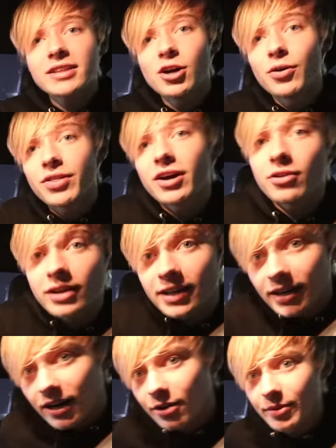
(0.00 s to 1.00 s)
there without
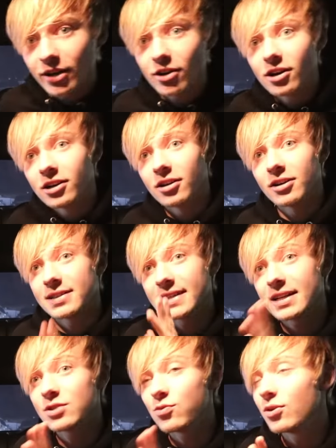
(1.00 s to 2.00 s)
getting out of my car, because
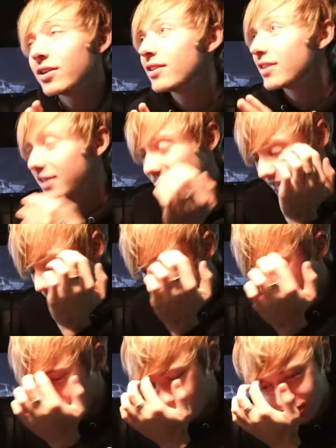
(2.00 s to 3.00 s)
that is one of the things. I
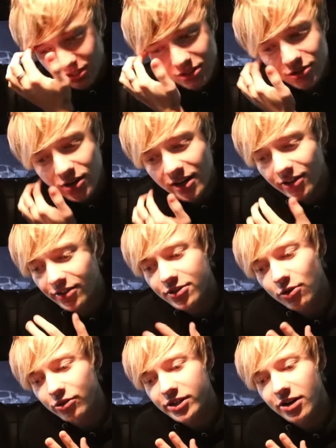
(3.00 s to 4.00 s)
really want to just try to do this
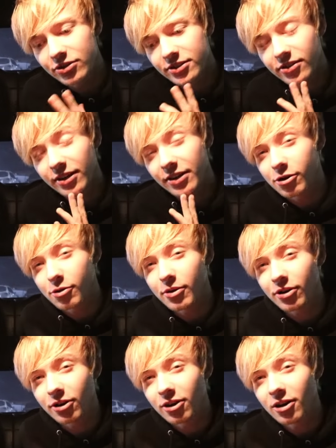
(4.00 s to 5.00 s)
whole challenge without getting out of
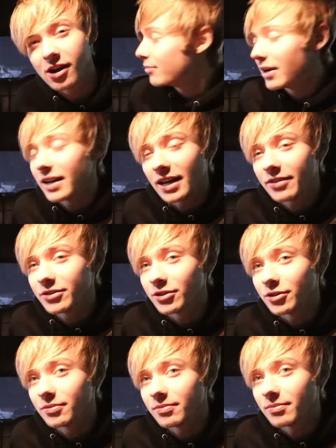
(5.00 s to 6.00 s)
my car. Might have
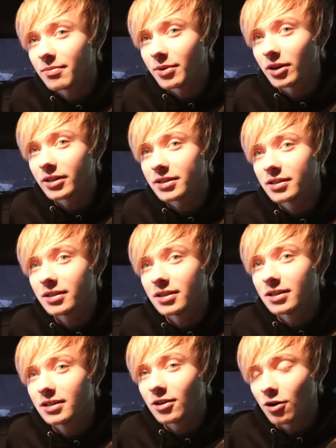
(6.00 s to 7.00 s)
to, but
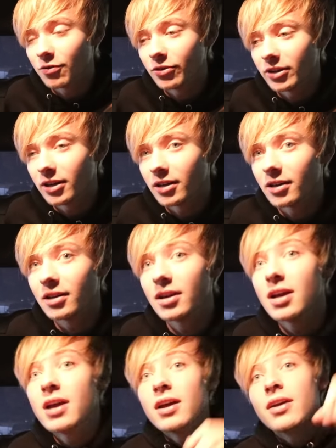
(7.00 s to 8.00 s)
hopefully
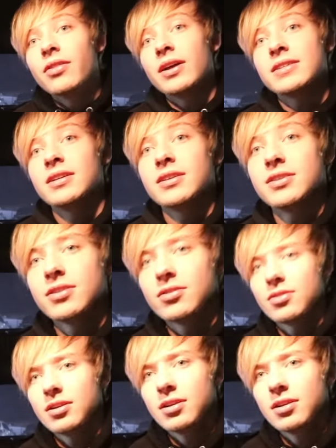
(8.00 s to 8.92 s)
that's not so.